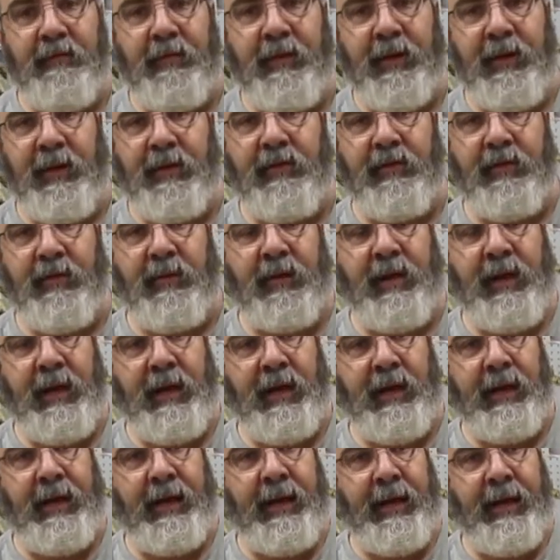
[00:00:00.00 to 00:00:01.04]
fillets
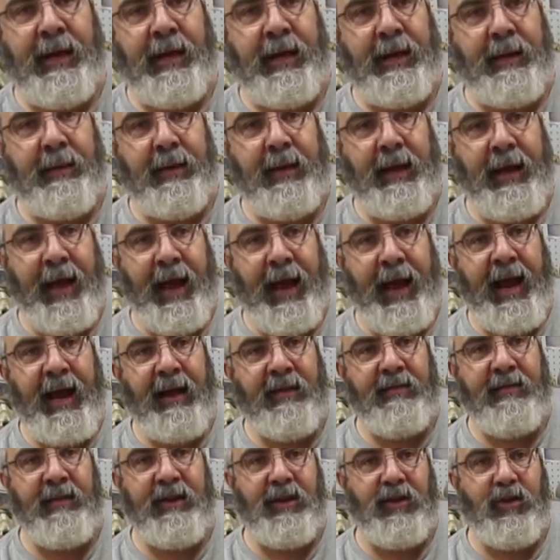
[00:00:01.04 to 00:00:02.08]
in a
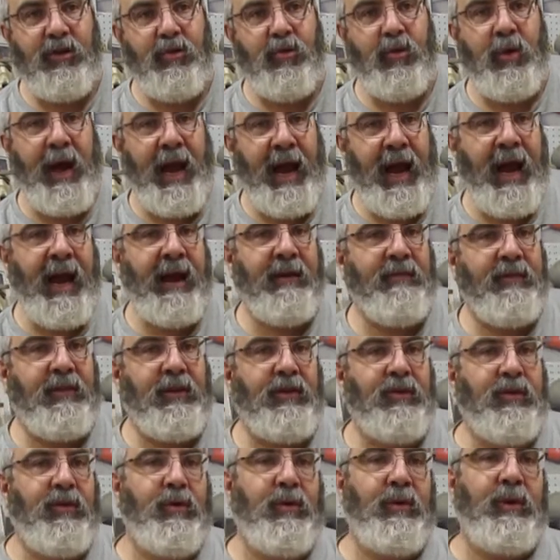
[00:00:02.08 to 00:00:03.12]
casting, you have
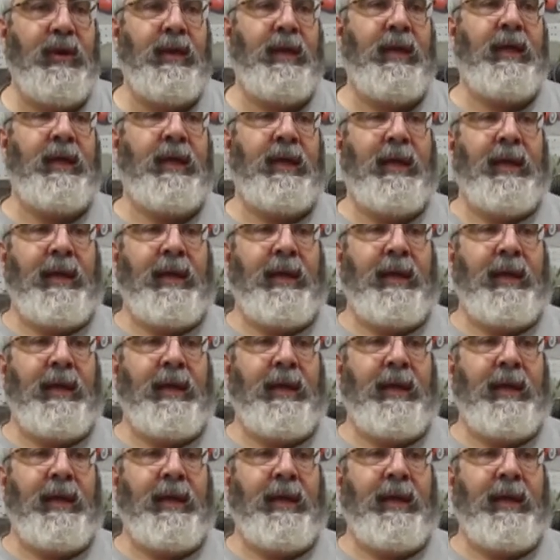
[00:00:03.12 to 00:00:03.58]
to do it.